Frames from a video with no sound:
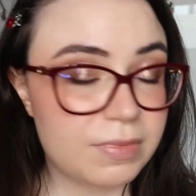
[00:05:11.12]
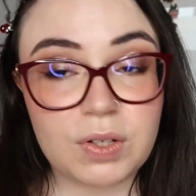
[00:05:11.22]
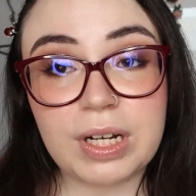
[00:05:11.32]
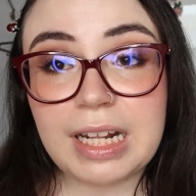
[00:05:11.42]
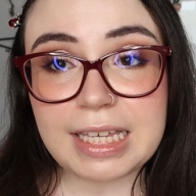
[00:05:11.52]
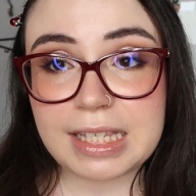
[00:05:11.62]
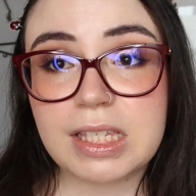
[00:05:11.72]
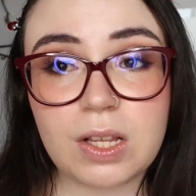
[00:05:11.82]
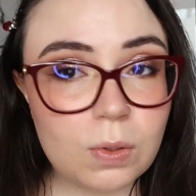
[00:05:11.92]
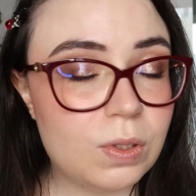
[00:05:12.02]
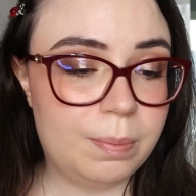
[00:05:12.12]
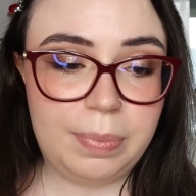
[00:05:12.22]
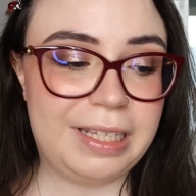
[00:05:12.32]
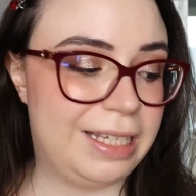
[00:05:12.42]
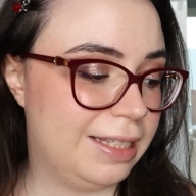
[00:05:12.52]
it's so
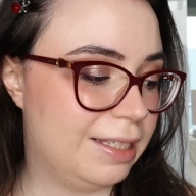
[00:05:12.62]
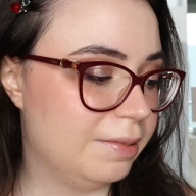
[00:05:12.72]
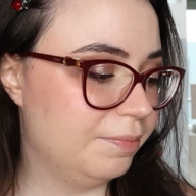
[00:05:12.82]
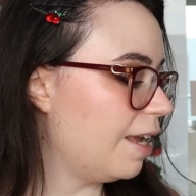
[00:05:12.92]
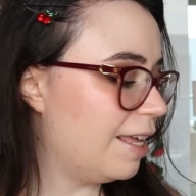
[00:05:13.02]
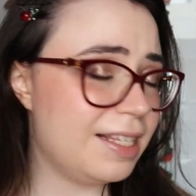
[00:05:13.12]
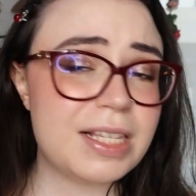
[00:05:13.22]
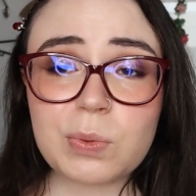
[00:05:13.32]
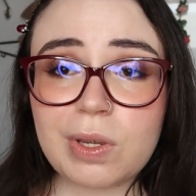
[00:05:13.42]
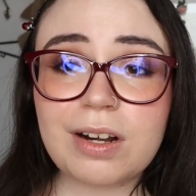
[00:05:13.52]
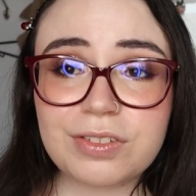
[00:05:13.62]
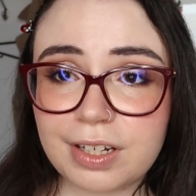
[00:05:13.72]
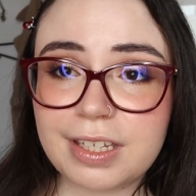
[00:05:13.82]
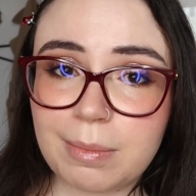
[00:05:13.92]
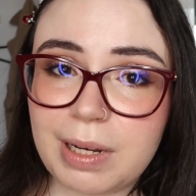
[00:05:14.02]
complete. And since we are
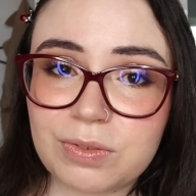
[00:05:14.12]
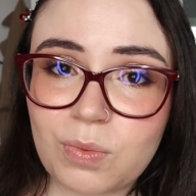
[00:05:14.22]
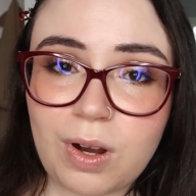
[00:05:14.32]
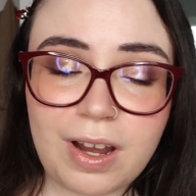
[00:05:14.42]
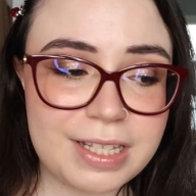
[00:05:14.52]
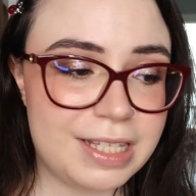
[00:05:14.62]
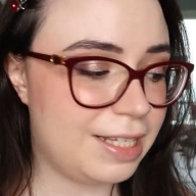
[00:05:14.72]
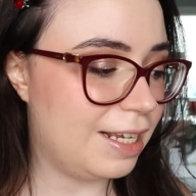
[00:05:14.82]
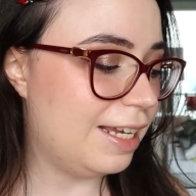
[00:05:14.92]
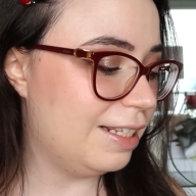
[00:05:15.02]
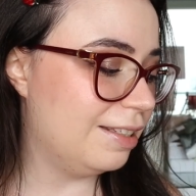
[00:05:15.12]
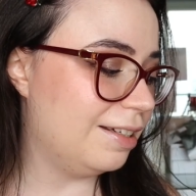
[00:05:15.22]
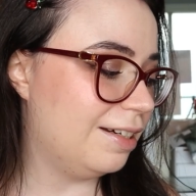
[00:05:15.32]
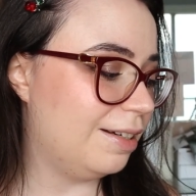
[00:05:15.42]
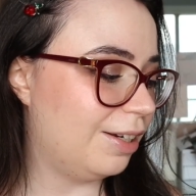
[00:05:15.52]
talking about quads and
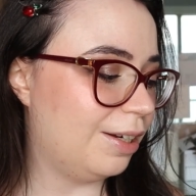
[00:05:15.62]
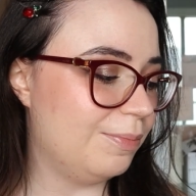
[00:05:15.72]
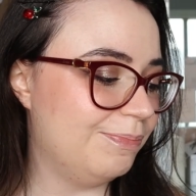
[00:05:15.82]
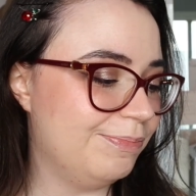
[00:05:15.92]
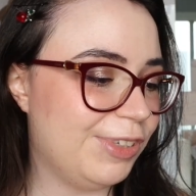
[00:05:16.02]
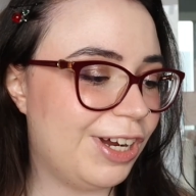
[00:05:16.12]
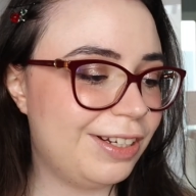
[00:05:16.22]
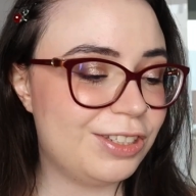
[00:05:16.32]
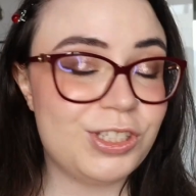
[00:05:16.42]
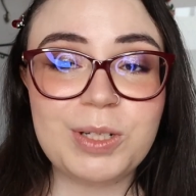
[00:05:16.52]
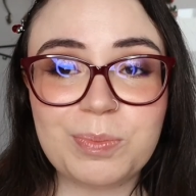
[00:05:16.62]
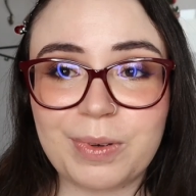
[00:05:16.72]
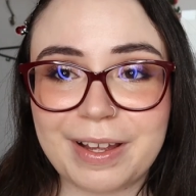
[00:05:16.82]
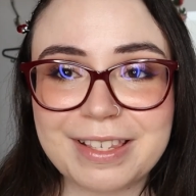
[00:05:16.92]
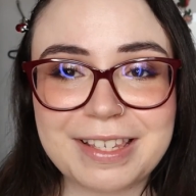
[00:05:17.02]
not cheap
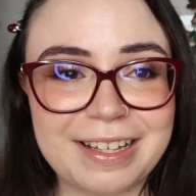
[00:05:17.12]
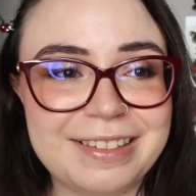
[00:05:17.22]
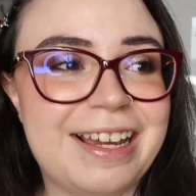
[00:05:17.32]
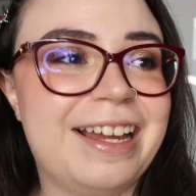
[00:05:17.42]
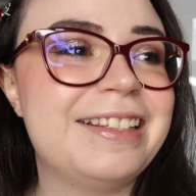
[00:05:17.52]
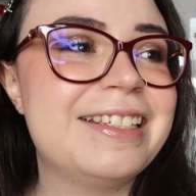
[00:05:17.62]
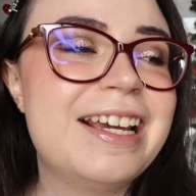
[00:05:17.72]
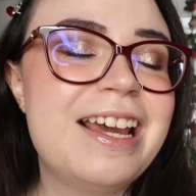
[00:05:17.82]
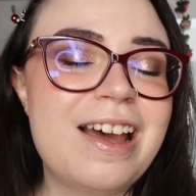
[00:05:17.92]
ones at that,